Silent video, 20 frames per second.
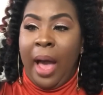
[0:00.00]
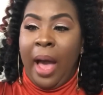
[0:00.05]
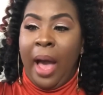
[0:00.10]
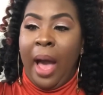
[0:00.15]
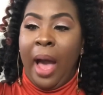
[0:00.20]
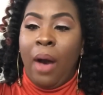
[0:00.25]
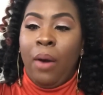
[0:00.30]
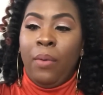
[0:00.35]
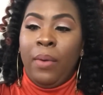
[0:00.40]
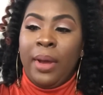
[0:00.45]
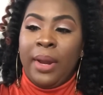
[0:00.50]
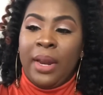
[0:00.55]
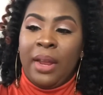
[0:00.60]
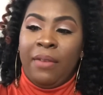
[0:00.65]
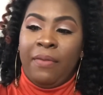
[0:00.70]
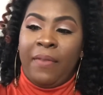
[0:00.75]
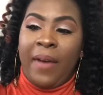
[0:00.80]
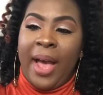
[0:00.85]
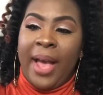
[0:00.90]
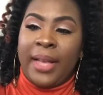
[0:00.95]
I wouldn't
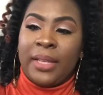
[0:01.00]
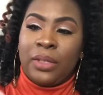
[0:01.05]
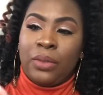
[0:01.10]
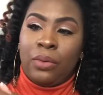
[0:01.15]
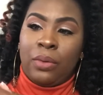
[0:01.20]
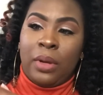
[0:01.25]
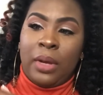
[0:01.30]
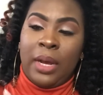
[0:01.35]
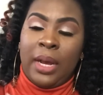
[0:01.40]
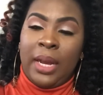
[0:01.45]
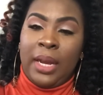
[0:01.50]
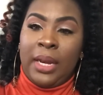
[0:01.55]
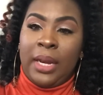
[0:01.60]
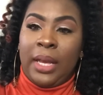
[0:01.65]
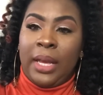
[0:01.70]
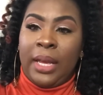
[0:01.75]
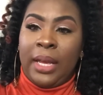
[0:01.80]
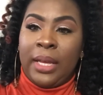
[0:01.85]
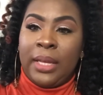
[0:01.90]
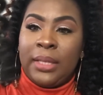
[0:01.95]
advise you cutting
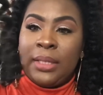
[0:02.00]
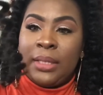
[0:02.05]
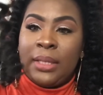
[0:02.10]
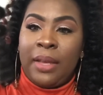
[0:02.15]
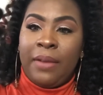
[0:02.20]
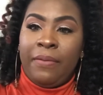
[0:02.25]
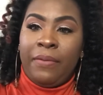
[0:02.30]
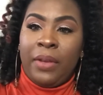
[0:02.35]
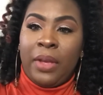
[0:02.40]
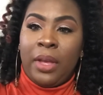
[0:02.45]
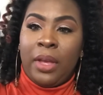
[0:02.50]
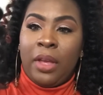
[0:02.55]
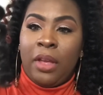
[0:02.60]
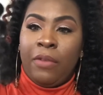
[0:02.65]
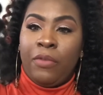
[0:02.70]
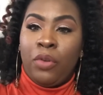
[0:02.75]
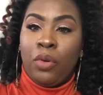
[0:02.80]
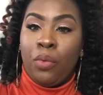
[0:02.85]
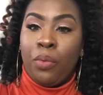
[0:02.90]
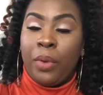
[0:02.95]
the ends of it
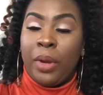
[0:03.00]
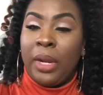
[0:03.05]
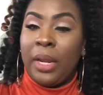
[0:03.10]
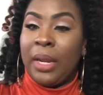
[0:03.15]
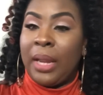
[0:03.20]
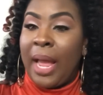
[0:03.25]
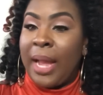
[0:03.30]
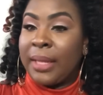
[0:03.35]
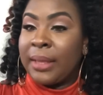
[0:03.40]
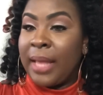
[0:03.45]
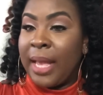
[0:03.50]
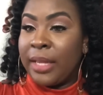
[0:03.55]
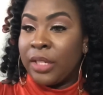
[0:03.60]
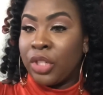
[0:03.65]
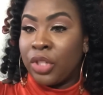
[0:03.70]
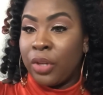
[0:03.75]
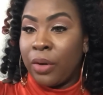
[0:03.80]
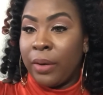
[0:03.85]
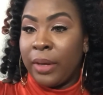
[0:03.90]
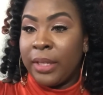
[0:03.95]
if you really like that
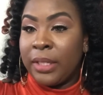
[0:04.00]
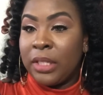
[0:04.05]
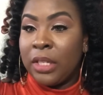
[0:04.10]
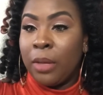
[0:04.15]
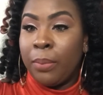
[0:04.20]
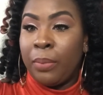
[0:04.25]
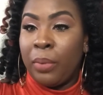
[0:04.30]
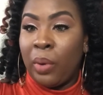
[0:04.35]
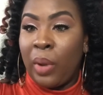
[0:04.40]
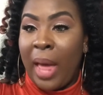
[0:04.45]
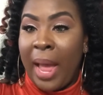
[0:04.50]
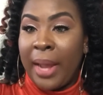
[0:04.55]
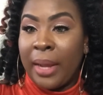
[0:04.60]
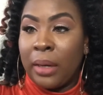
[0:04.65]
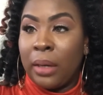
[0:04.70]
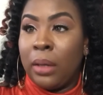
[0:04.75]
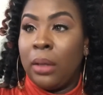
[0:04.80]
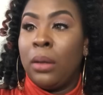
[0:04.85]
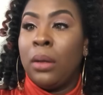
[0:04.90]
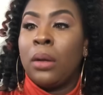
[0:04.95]
Shirley
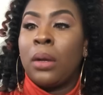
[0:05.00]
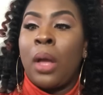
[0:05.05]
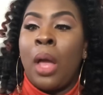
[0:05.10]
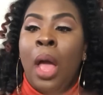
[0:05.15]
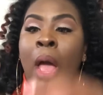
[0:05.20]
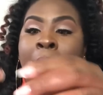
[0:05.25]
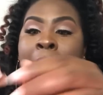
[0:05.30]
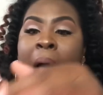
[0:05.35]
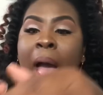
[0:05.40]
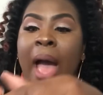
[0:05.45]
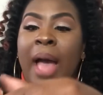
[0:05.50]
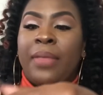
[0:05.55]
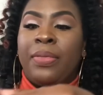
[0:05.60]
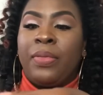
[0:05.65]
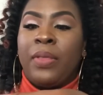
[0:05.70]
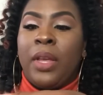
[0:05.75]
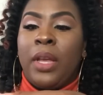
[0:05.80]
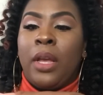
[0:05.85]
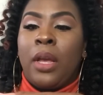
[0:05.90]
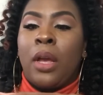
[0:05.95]
Temple-like look. I
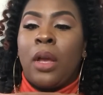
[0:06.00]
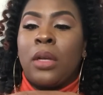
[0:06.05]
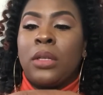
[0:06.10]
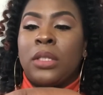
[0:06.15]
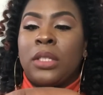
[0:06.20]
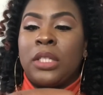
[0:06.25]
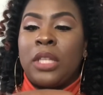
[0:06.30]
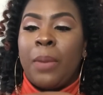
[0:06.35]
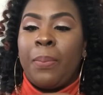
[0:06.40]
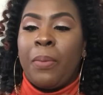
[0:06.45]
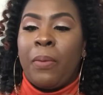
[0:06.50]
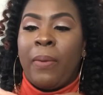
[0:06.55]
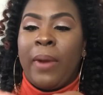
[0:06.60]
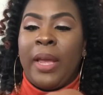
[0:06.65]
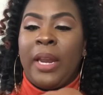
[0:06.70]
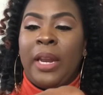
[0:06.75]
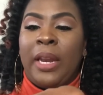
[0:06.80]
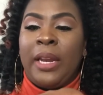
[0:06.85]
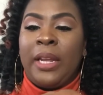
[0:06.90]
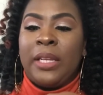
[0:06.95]
think
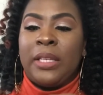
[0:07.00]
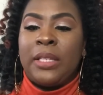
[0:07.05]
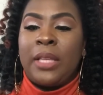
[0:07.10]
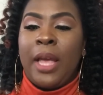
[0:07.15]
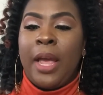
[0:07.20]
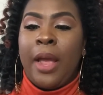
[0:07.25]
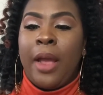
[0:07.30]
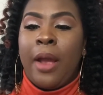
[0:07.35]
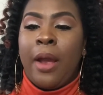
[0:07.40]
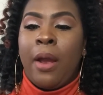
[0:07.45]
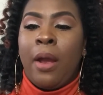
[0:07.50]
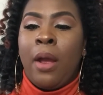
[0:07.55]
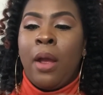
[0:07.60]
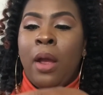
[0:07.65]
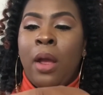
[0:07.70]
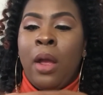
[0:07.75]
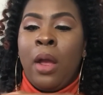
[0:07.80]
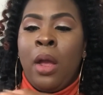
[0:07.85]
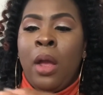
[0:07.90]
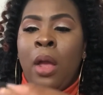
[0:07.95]
separating this hair
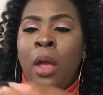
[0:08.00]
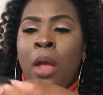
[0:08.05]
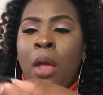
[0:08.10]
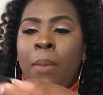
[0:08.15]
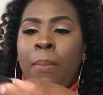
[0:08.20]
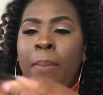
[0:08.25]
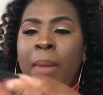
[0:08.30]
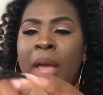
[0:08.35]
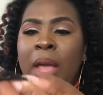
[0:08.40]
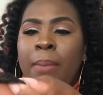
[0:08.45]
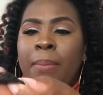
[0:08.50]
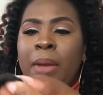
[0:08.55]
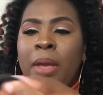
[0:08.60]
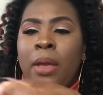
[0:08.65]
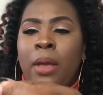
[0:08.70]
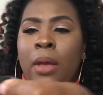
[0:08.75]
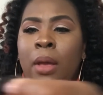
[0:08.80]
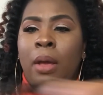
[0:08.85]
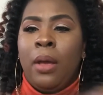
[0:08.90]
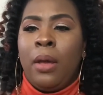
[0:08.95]

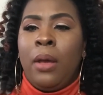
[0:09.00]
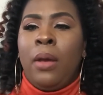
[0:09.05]
maybe